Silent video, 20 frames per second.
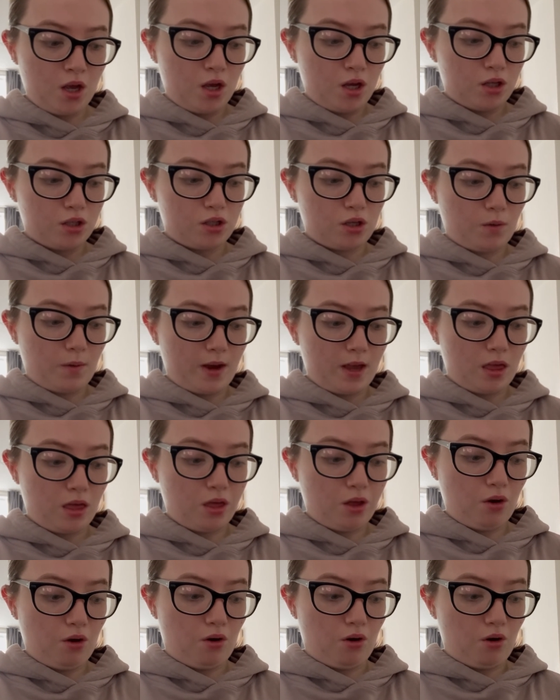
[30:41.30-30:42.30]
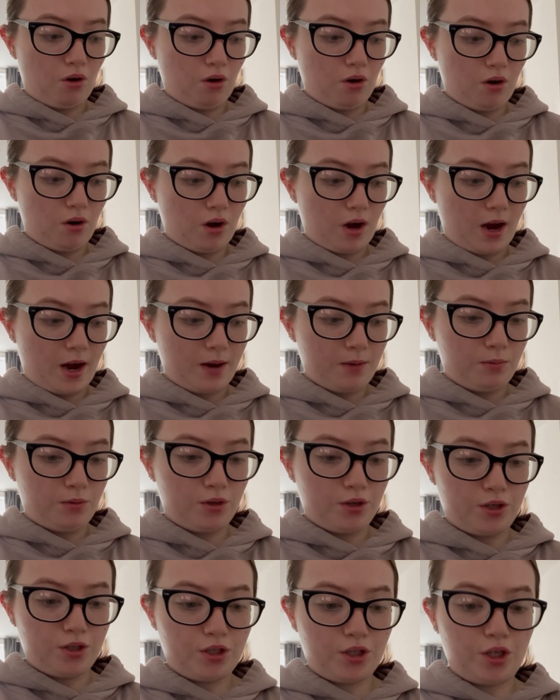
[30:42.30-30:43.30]
So I thought I
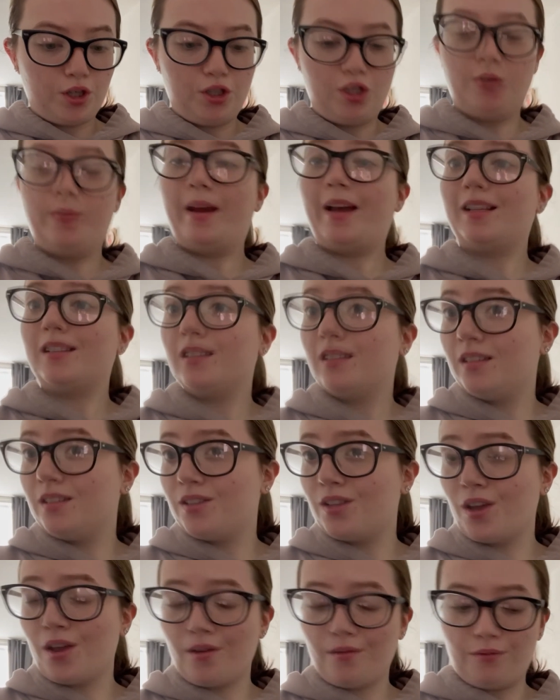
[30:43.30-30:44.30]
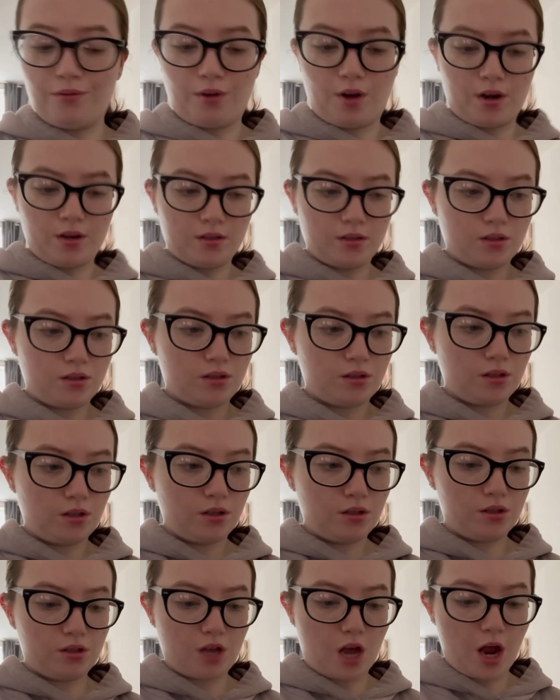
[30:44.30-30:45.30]
would do it as a dessert for us.
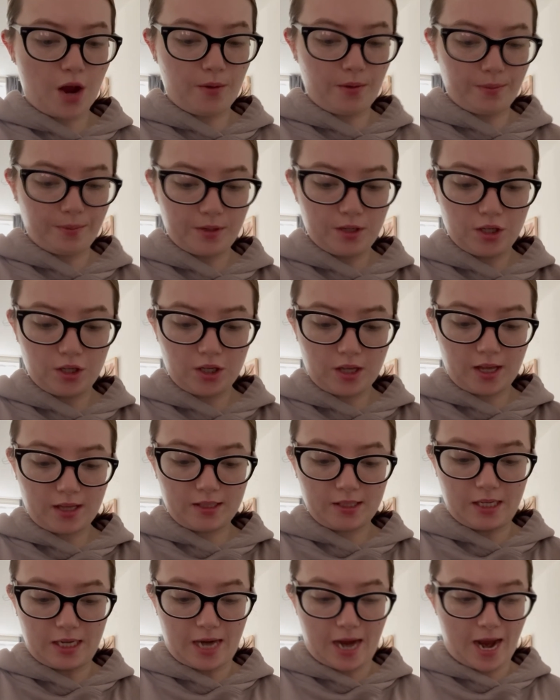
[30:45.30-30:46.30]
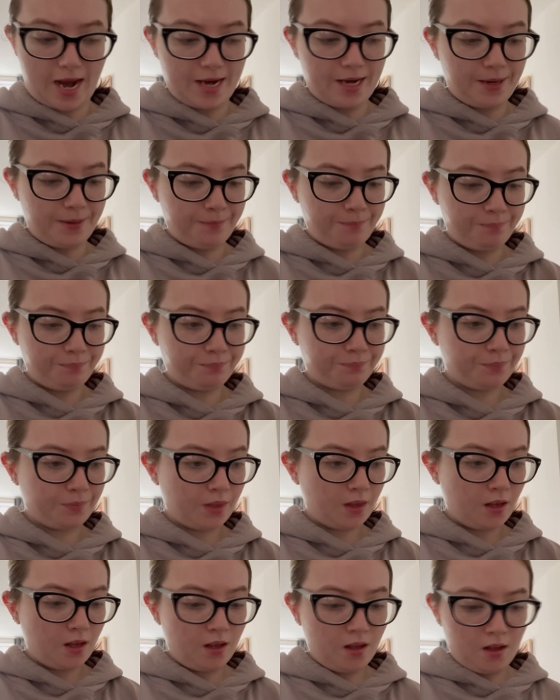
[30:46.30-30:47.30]
So I'm going to do that today.
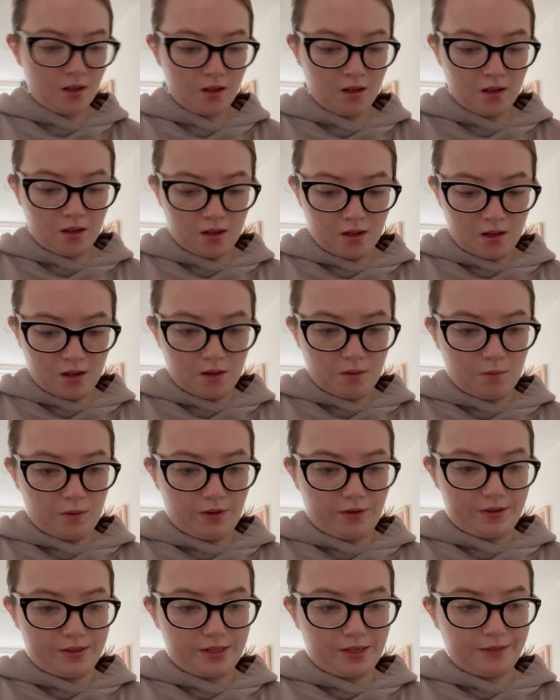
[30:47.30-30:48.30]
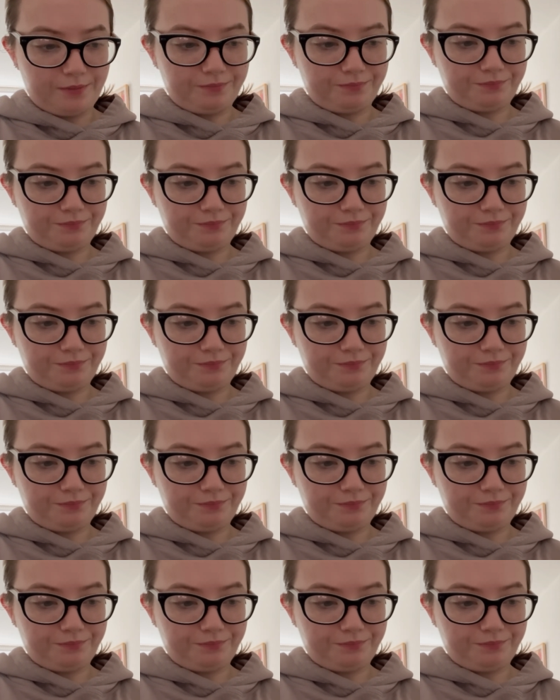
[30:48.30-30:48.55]
Where is it?